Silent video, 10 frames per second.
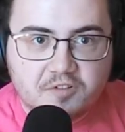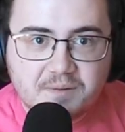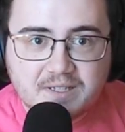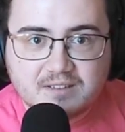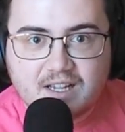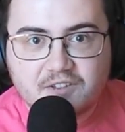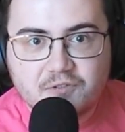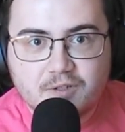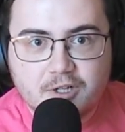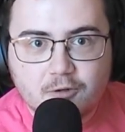With my last
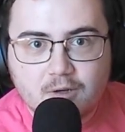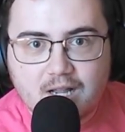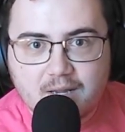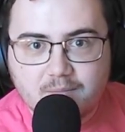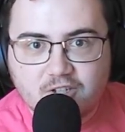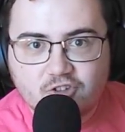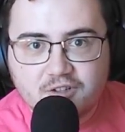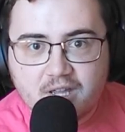video, I mentioned